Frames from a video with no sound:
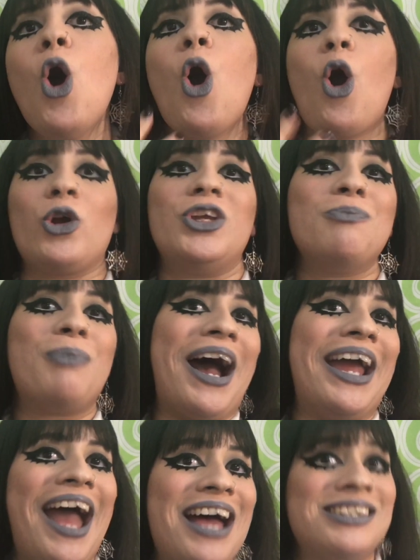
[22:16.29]
or you
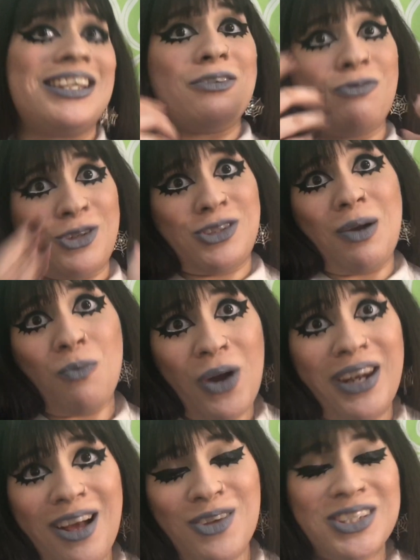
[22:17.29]
buy as a gift for
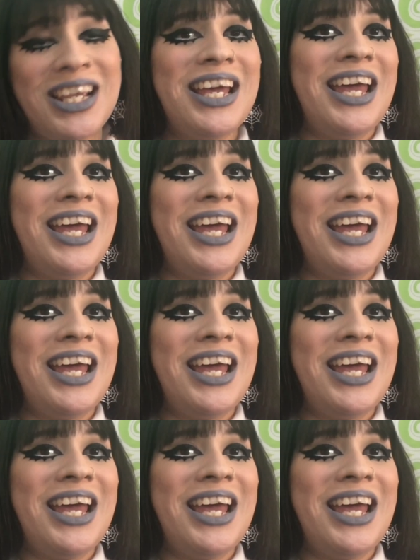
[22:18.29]
someone else.